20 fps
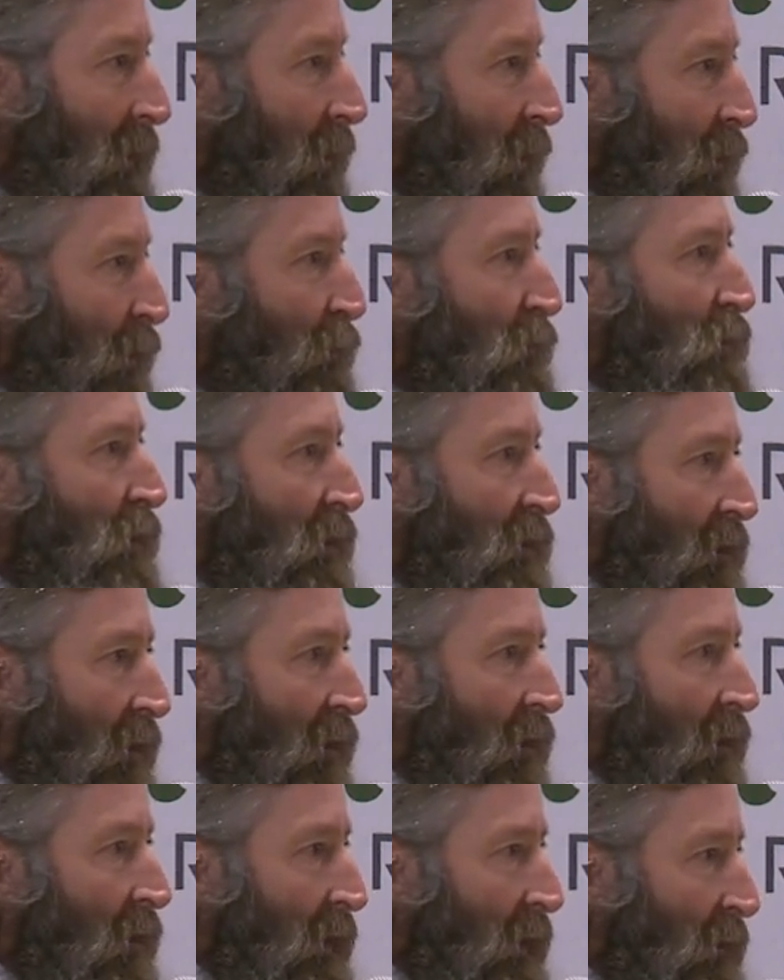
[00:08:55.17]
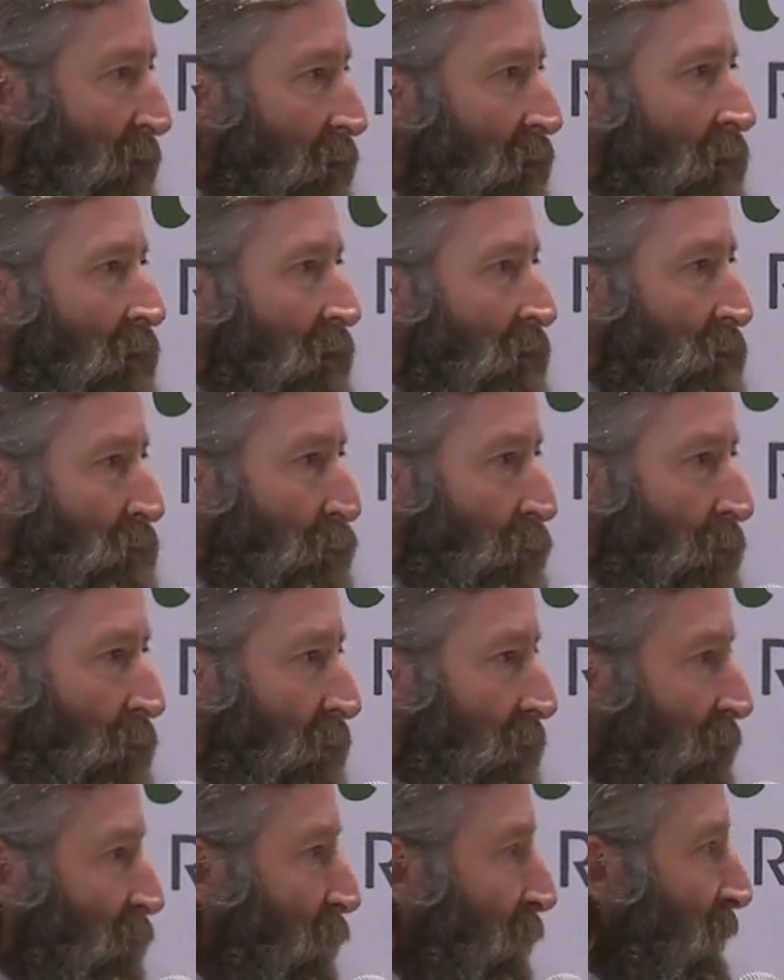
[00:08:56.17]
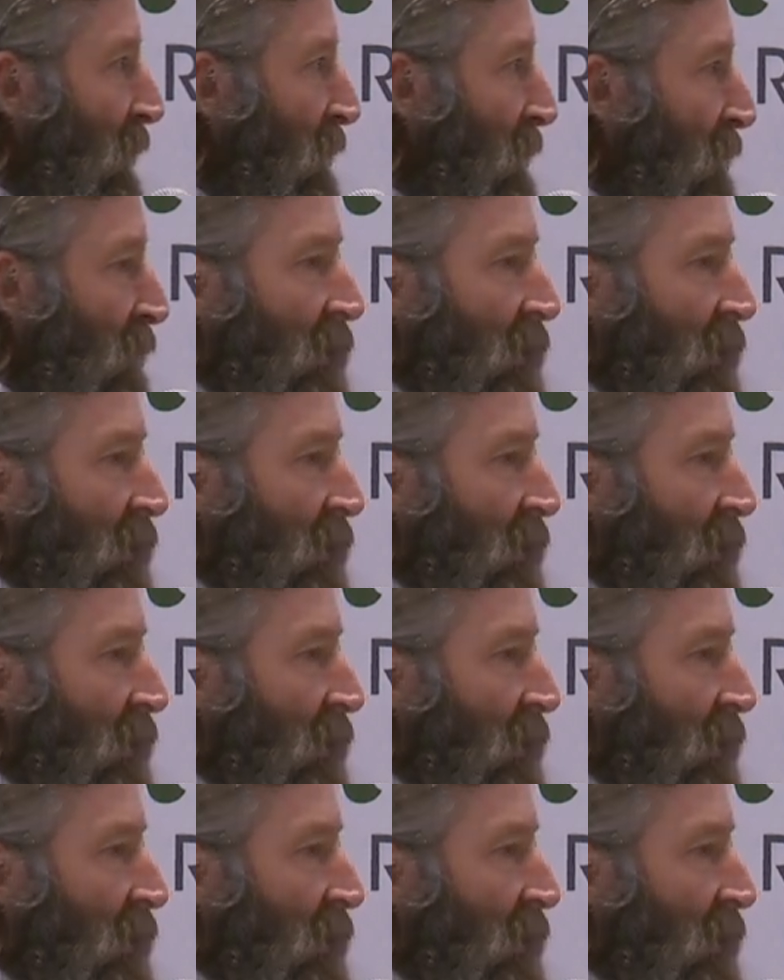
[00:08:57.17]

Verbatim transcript: You lose a dog and your heart's broken, and what do you do?